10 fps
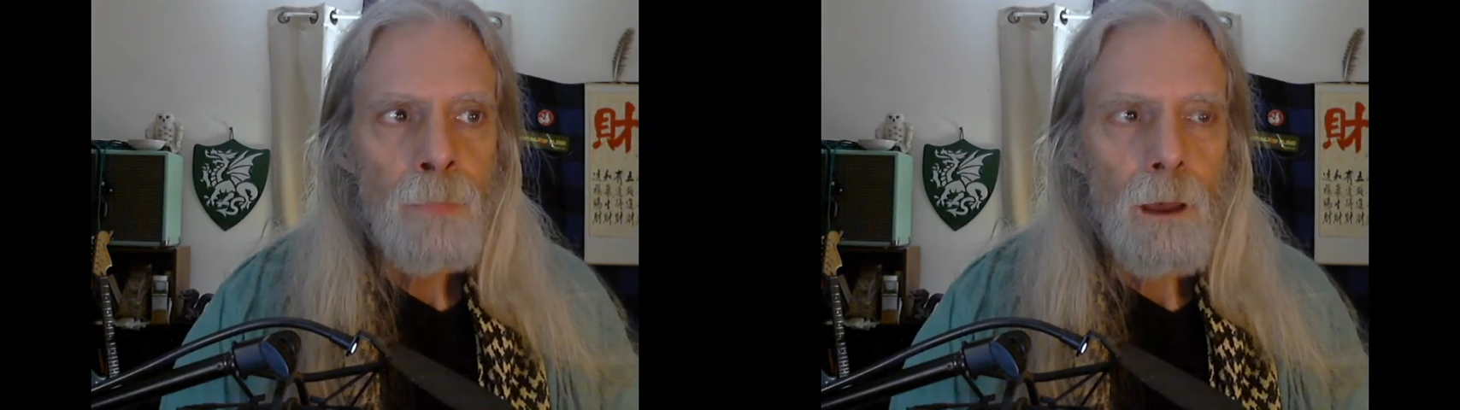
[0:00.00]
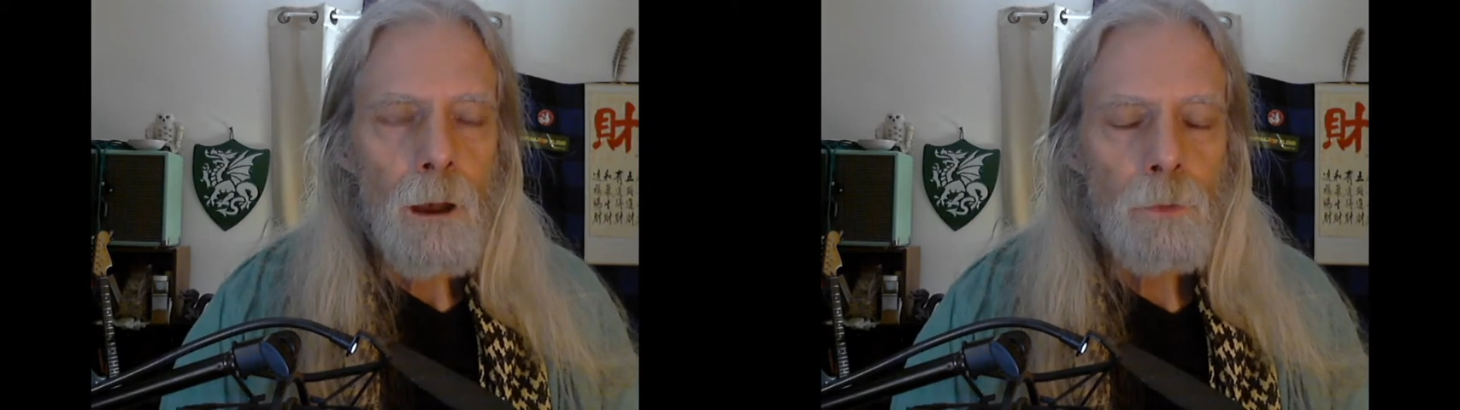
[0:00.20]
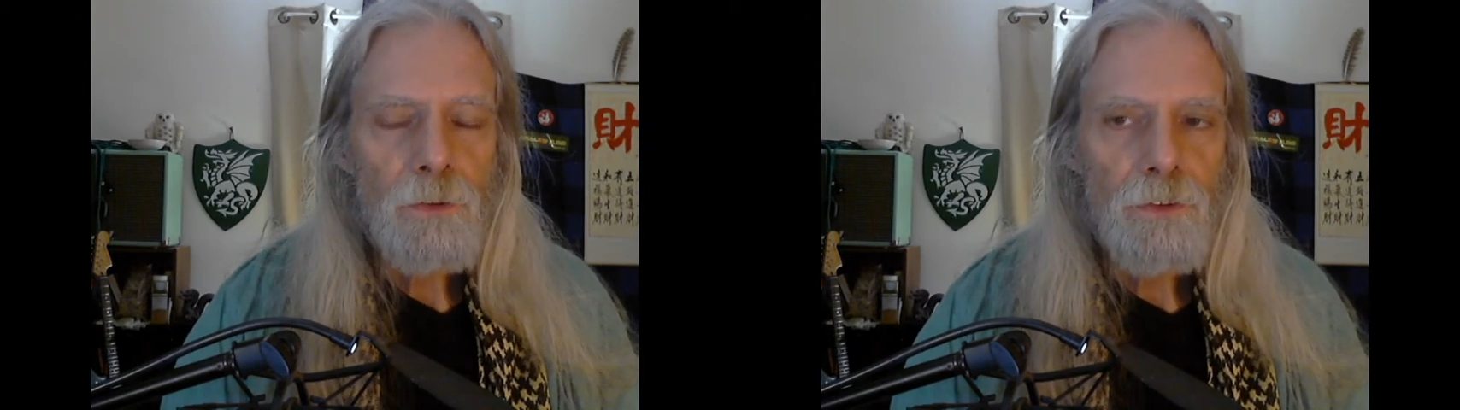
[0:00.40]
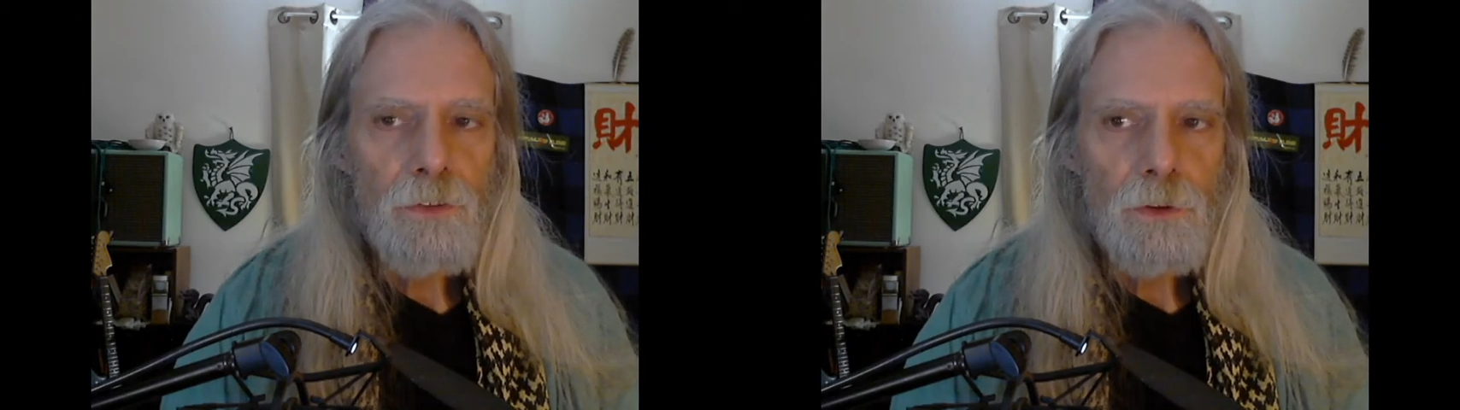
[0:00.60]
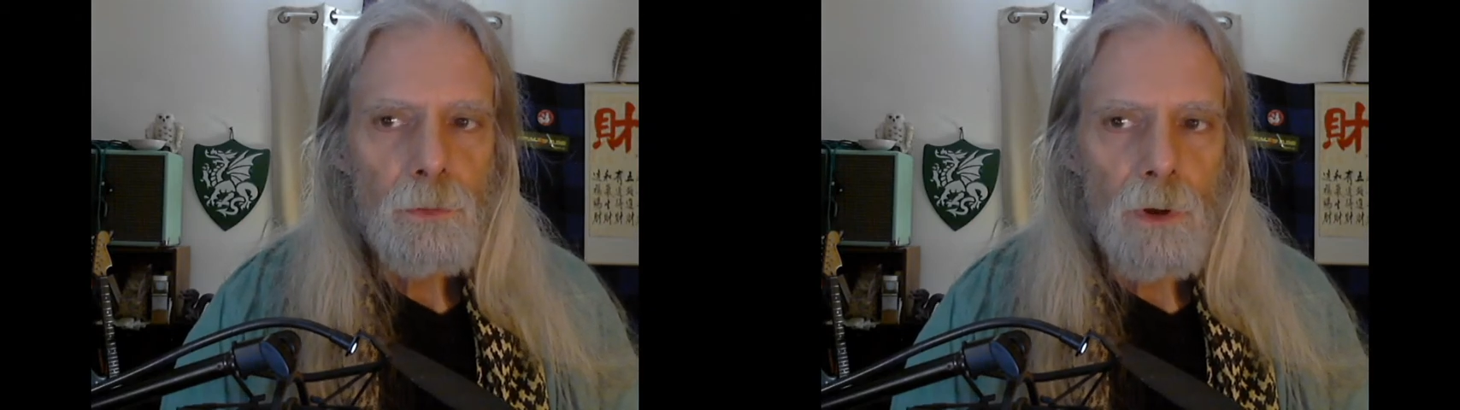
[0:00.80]
I was
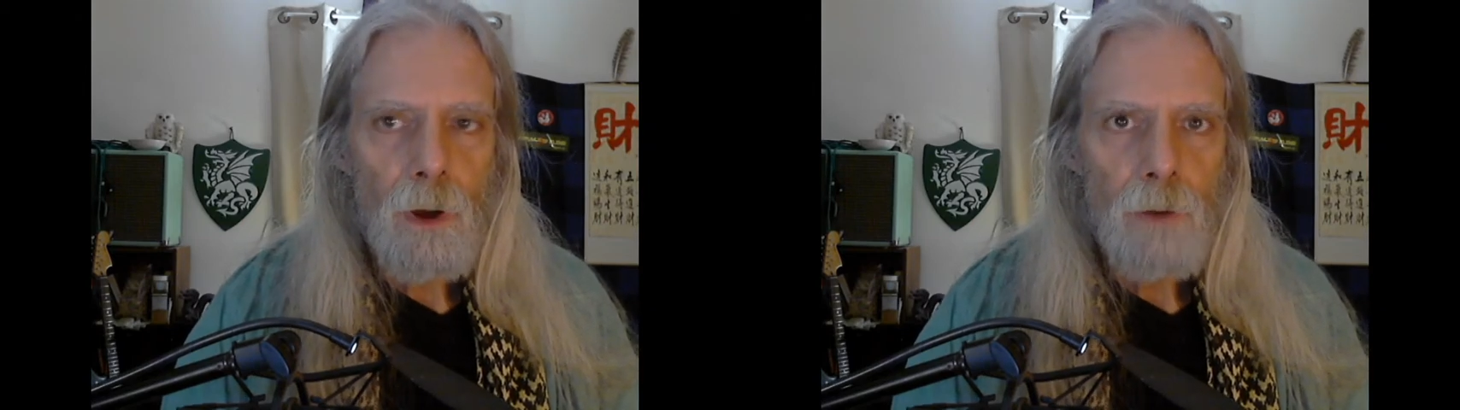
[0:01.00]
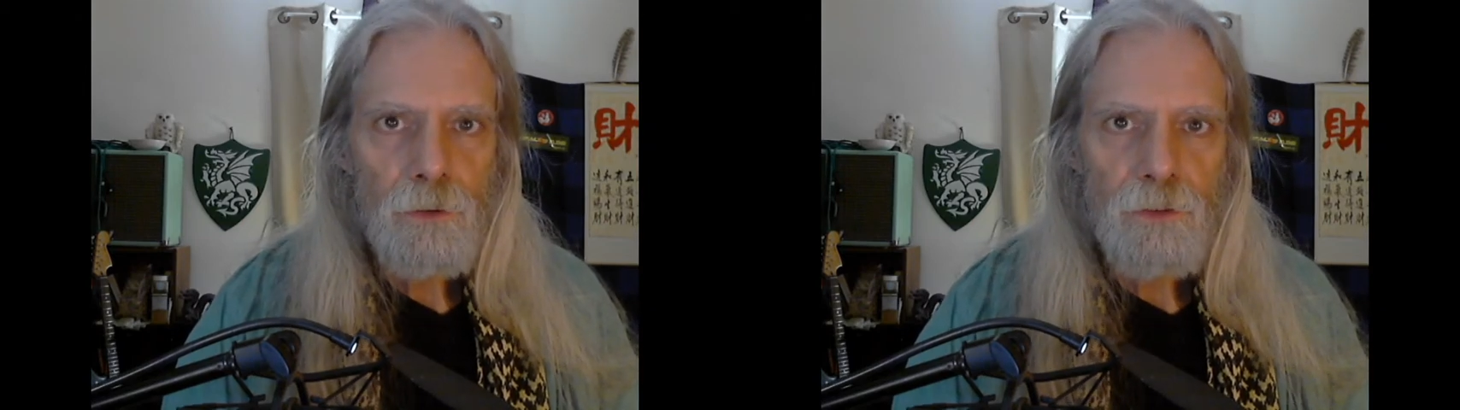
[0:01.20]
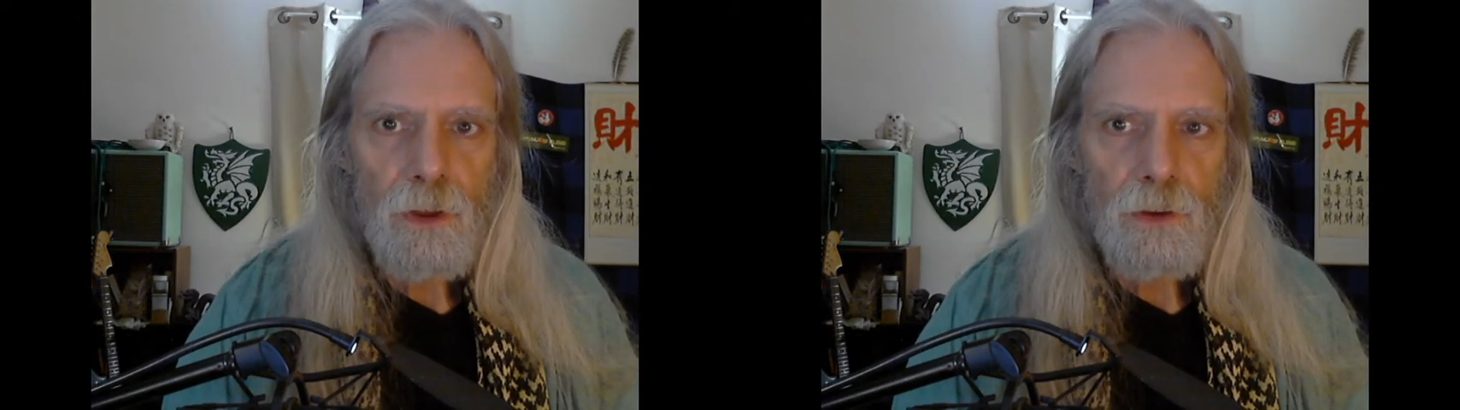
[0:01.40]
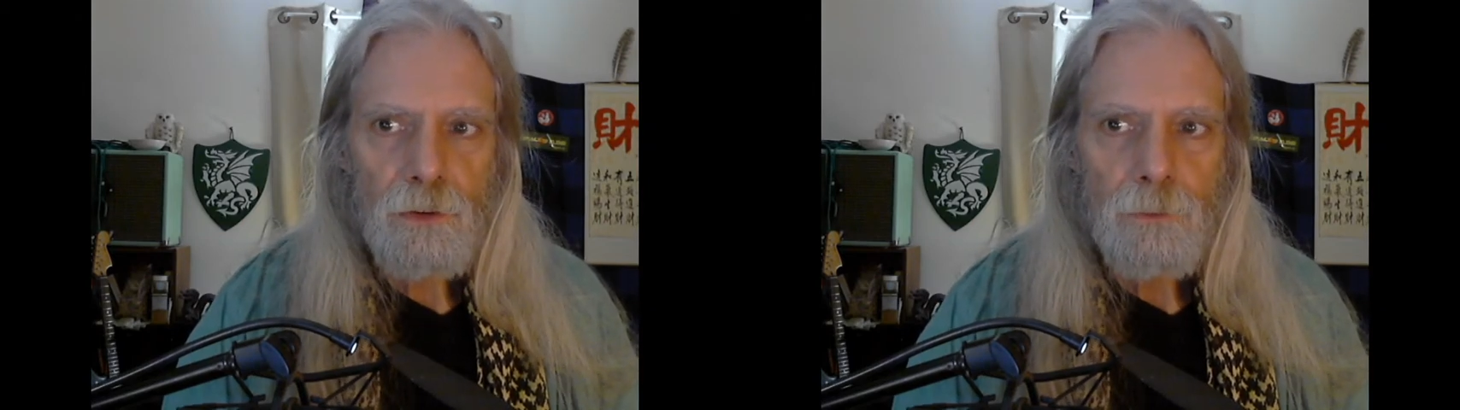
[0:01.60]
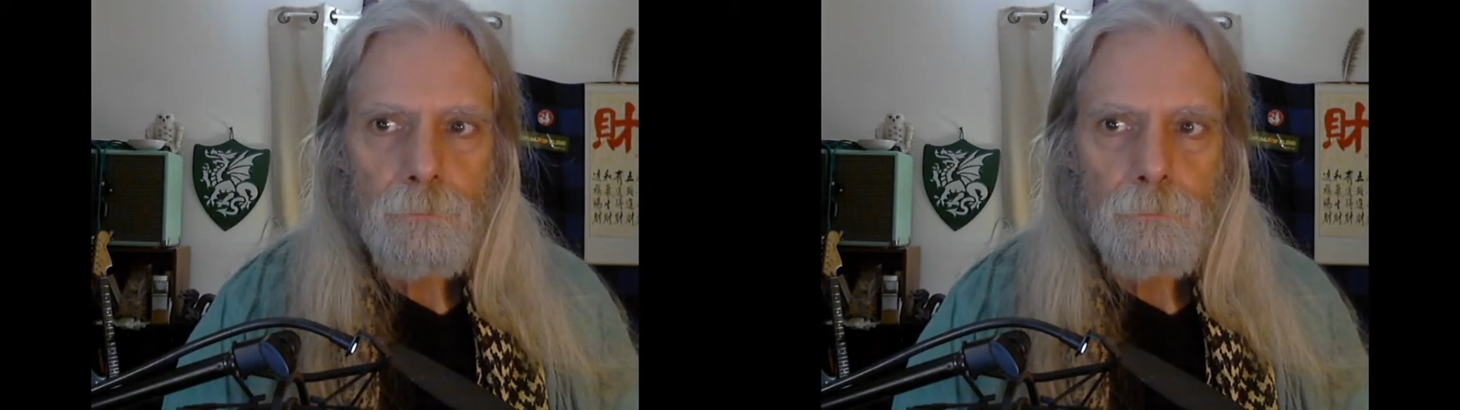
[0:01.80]
listening to a
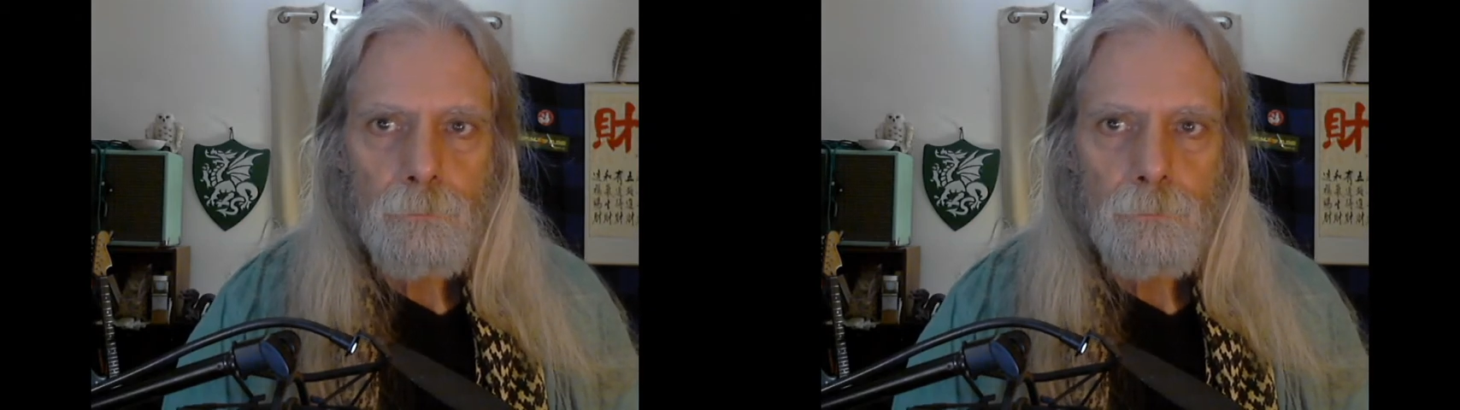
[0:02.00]
conversation